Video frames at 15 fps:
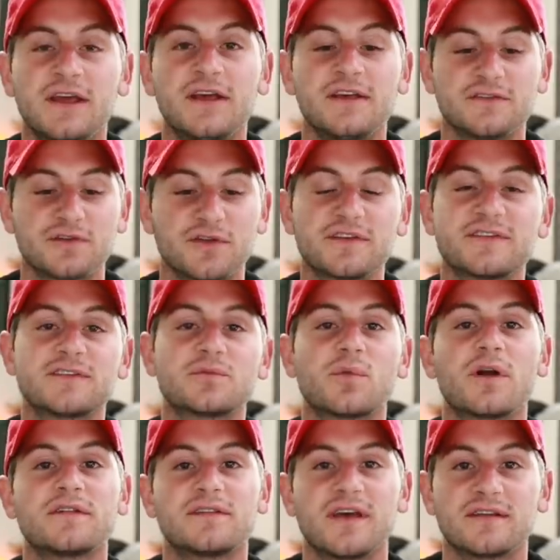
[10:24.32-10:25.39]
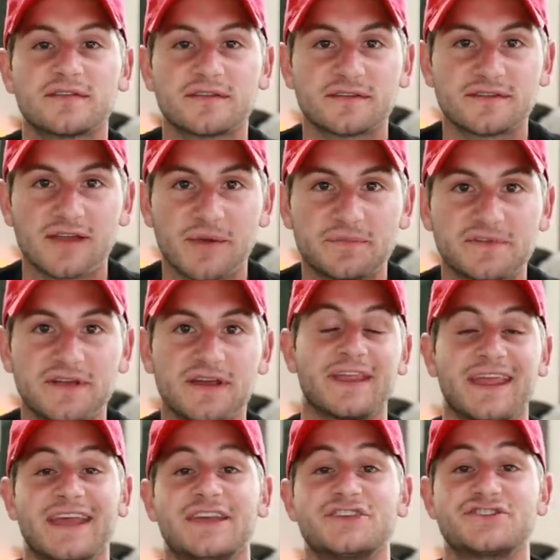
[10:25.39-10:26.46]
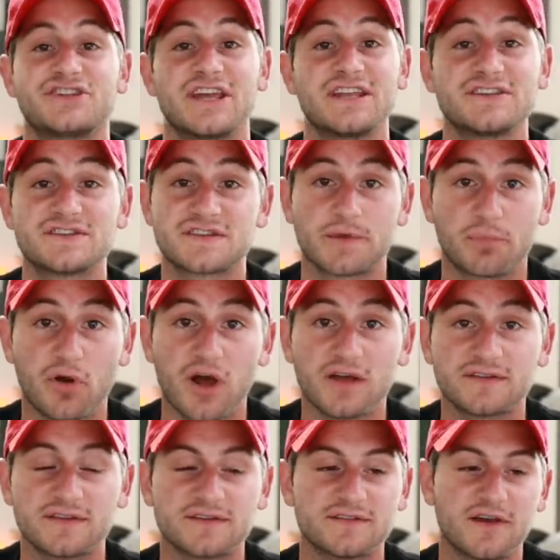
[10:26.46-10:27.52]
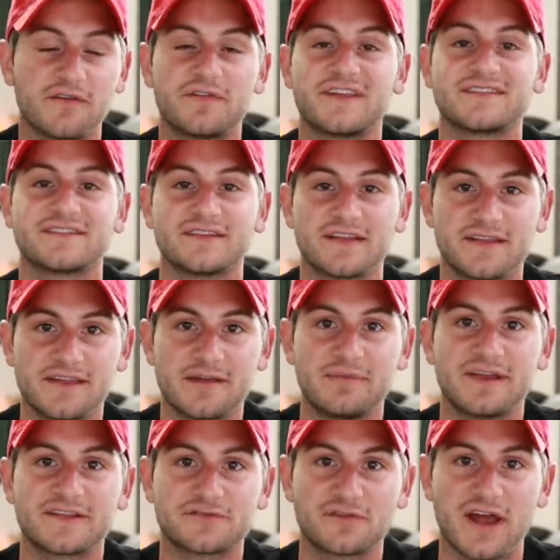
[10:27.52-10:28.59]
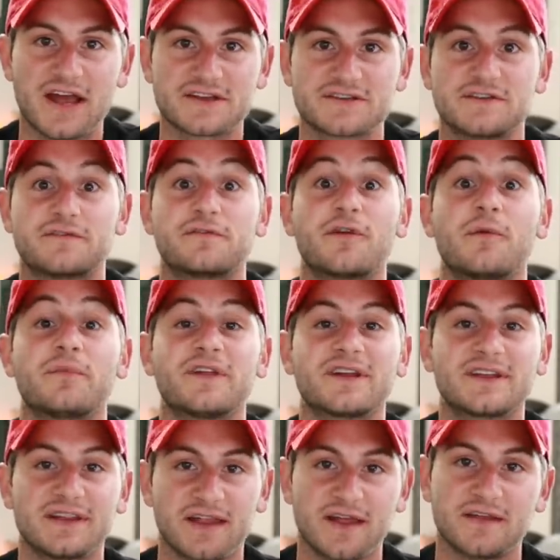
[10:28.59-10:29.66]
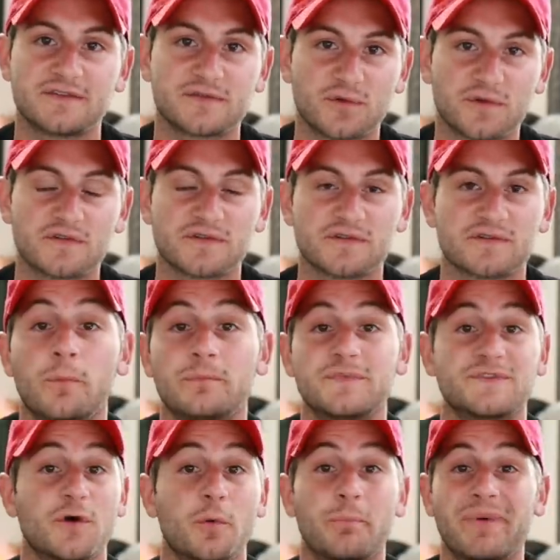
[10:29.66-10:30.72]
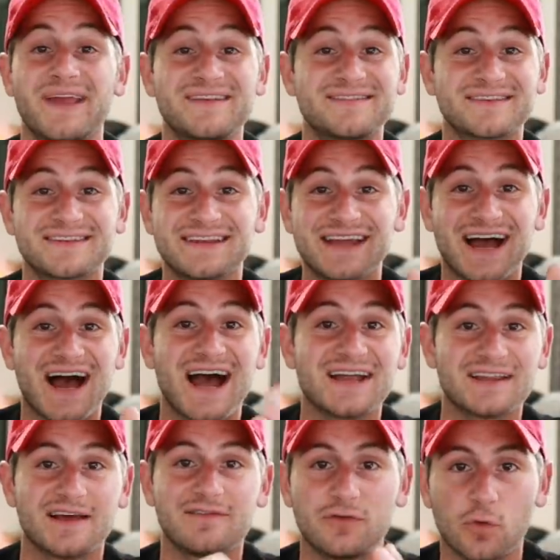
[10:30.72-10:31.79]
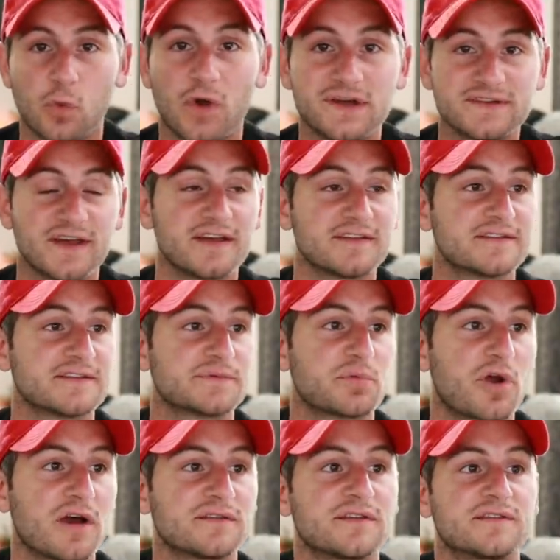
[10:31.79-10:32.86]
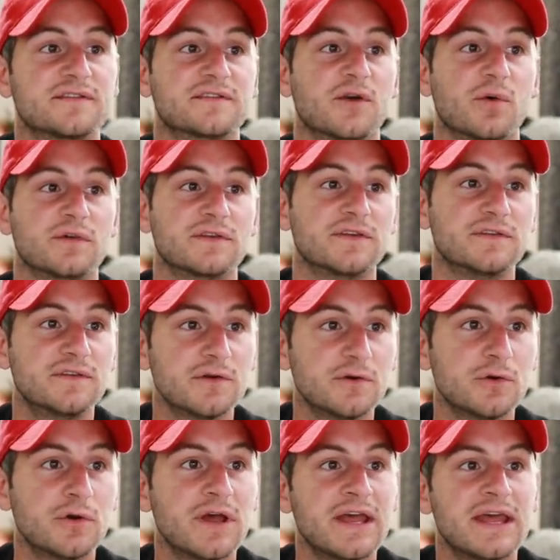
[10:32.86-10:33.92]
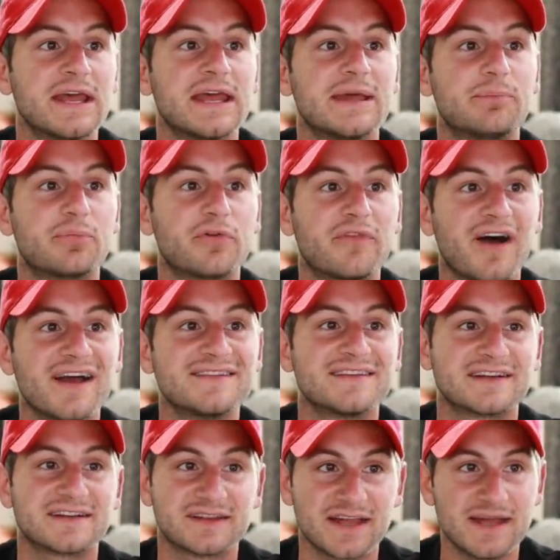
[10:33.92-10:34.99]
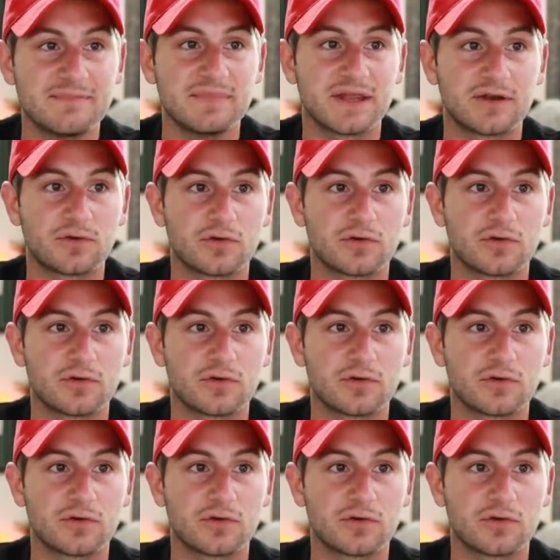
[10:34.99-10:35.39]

So this is where Tesla steps in and changes the process of this lithium extraction from the clay sources. So basically, at a high level, what Tesla's process is going to do, it provides a clay mineral